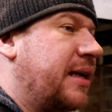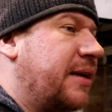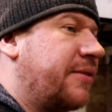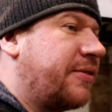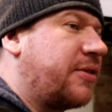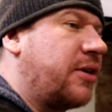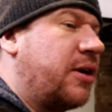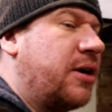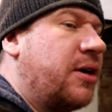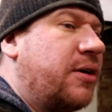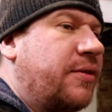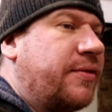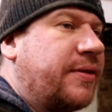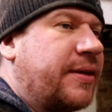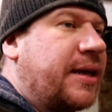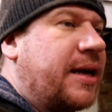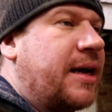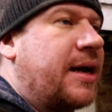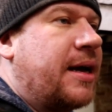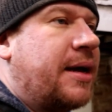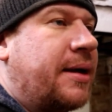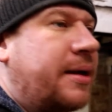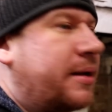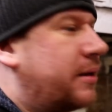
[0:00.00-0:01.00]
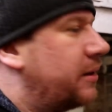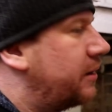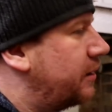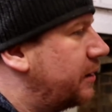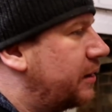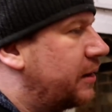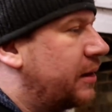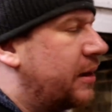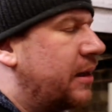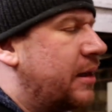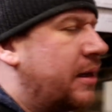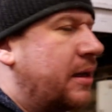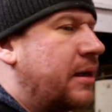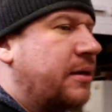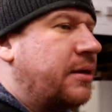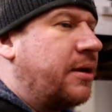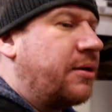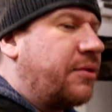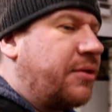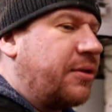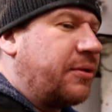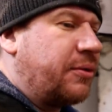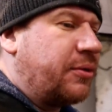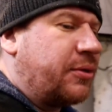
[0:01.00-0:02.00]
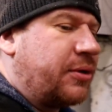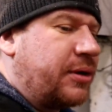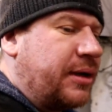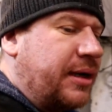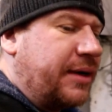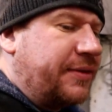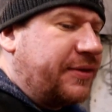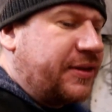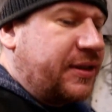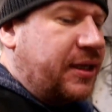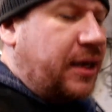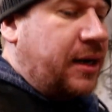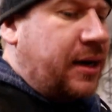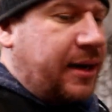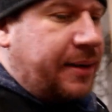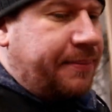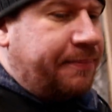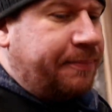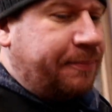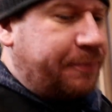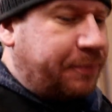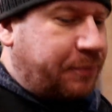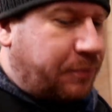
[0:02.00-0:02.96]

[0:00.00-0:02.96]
I've got over there. Don't think we're going to have time.